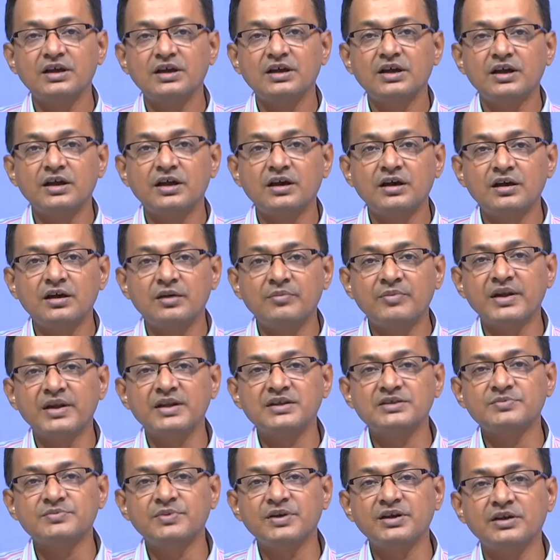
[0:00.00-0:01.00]

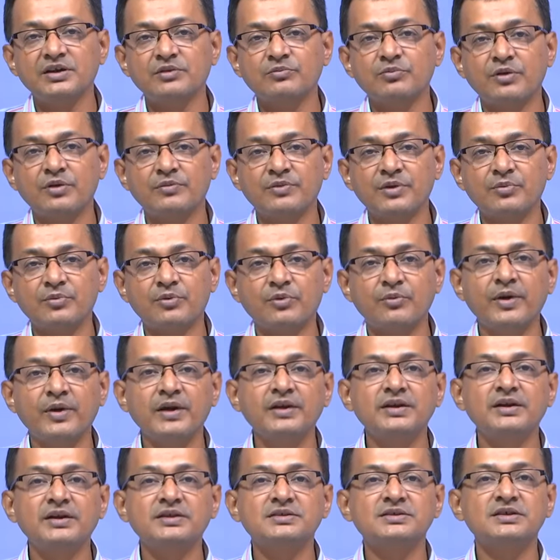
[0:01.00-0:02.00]
management in from the
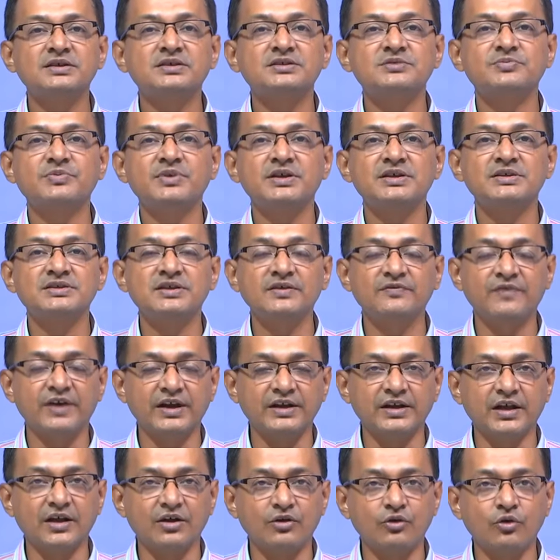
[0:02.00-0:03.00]
provider's end plays a
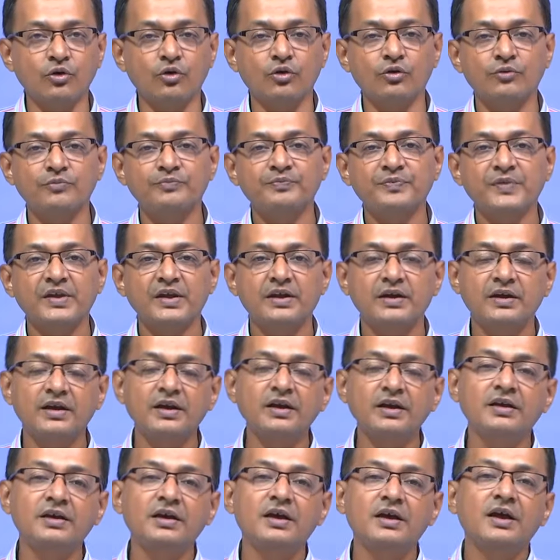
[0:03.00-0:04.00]
vital role,
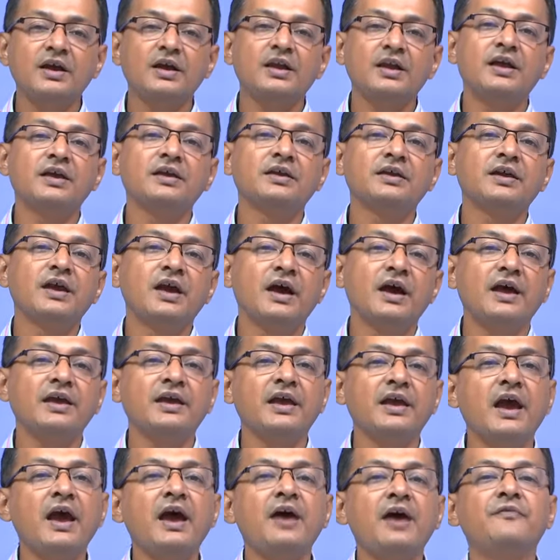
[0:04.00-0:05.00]
right. Like I
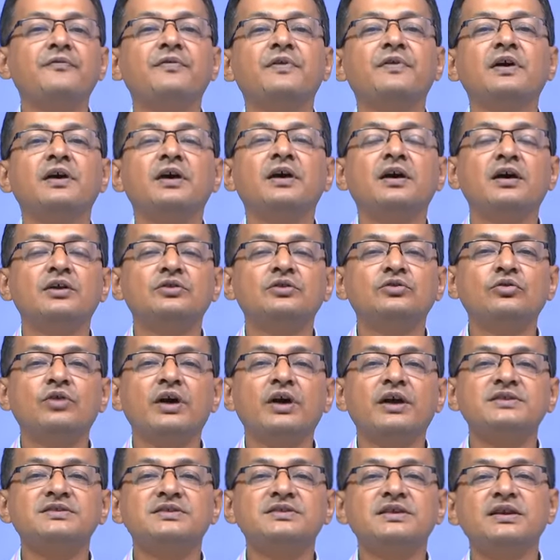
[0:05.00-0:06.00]
have though
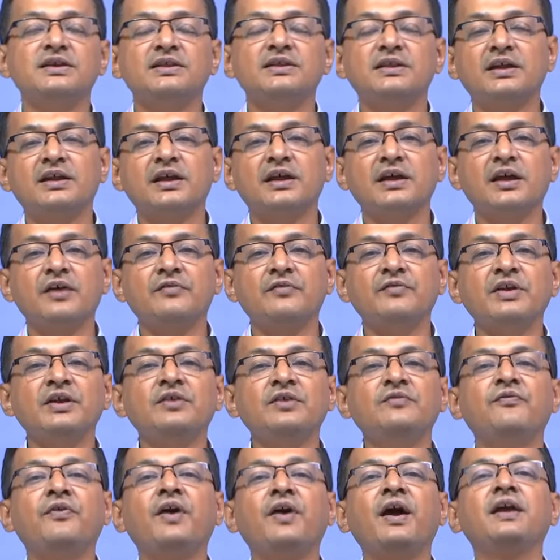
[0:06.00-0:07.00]
I say that I have
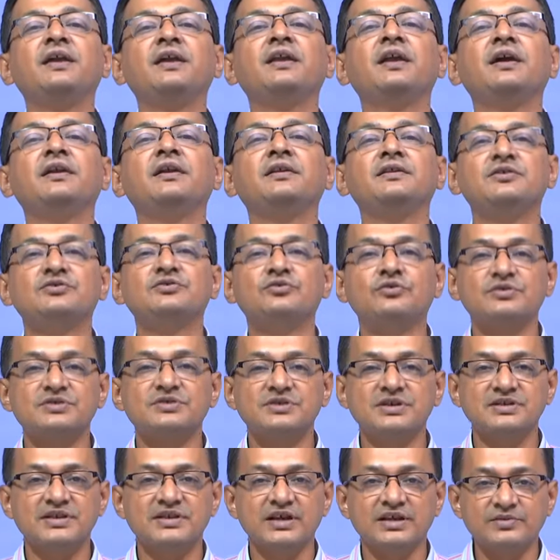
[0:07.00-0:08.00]
infinite
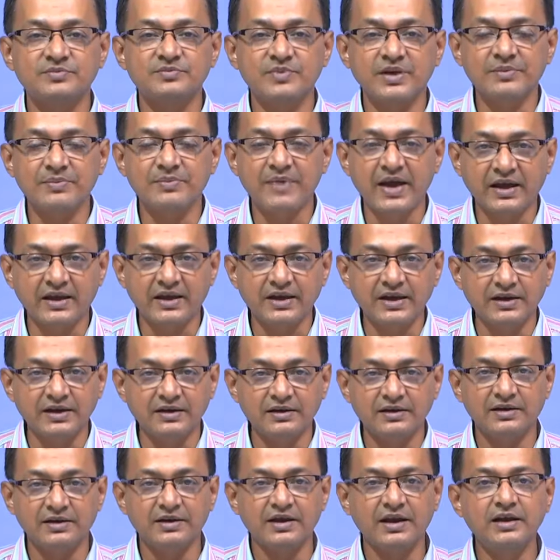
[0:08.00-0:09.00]
resources as my backend,
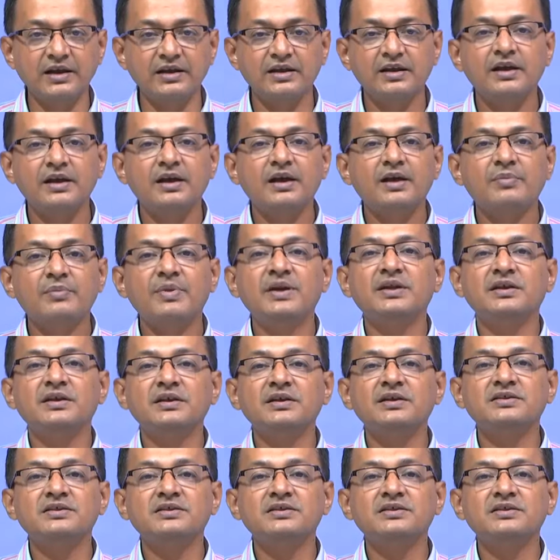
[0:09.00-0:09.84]
right, but it